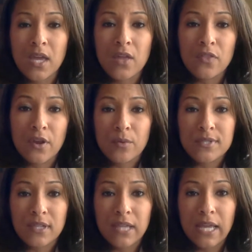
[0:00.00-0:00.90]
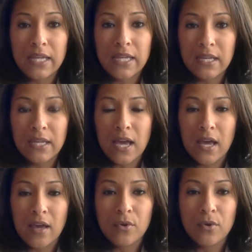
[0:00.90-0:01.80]
There was a lady
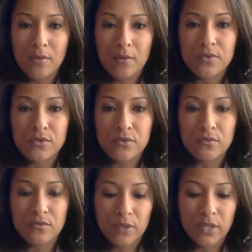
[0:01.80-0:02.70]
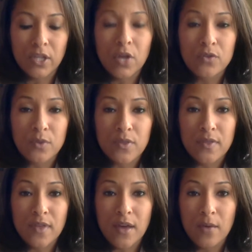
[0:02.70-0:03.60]
who I was really close with
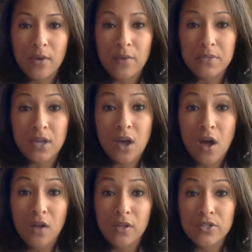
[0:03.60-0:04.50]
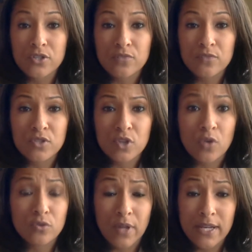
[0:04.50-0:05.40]
when I was in college. She's an
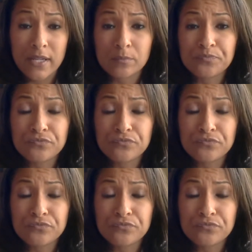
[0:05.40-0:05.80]
older lady,